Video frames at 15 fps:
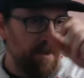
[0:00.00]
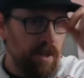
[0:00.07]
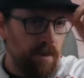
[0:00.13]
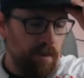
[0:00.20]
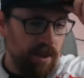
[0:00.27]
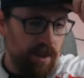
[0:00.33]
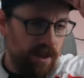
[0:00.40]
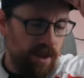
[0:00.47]

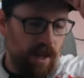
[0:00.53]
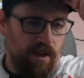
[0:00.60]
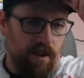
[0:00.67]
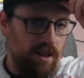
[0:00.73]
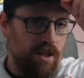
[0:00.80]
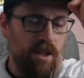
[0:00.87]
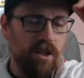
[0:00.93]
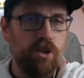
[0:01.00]
But then
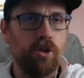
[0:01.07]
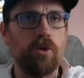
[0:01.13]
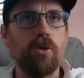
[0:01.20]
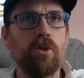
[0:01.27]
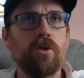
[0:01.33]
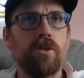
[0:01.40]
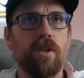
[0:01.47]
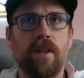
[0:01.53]
it's
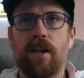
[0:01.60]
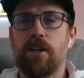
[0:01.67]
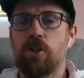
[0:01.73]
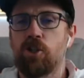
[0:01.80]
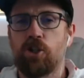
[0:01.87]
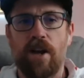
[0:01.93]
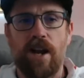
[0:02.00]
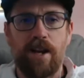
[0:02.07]

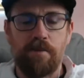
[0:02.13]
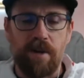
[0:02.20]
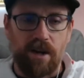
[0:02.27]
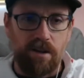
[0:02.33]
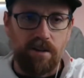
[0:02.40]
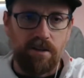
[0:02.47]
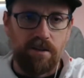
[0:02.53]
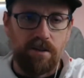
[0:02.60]

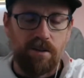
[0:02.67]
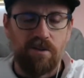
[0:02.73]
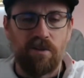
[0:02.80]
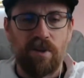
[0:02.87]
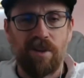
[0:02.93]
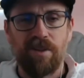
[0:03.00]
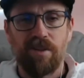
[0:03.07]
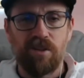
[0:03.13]
Tranmere
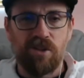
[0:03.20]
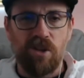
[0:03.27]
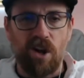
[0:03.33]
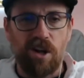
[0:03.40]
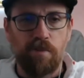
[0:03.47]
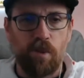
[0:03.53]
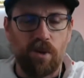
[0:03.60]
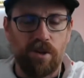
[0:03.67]
with
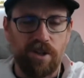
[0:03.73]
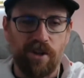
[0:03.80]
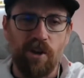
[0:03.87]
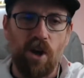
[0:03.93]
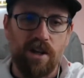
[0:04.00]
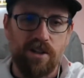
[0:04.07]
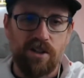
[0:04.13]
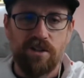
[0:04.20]
Stockport and
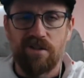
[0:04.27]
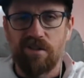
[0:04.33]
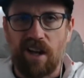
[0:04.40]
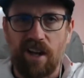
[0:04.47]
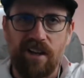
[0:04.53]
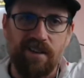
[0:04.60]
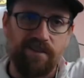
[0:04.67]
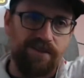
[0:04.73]
Notts
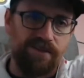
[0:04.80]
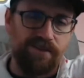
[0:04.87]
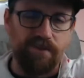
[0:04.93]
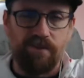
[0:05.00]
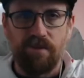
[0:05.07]
kind of,